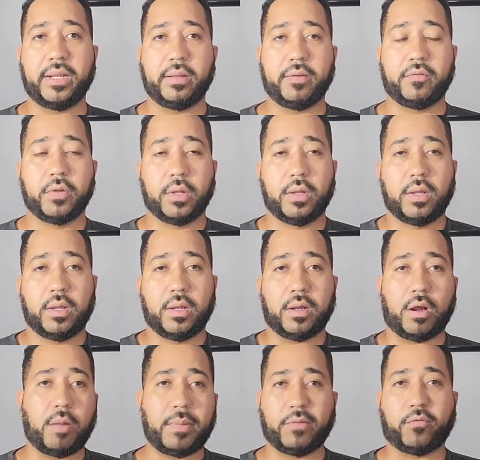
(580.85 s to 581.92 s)
If
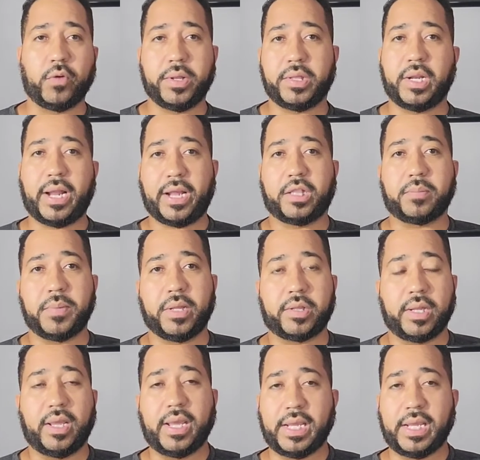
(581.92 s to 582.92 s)
all my friends that ask me, I say,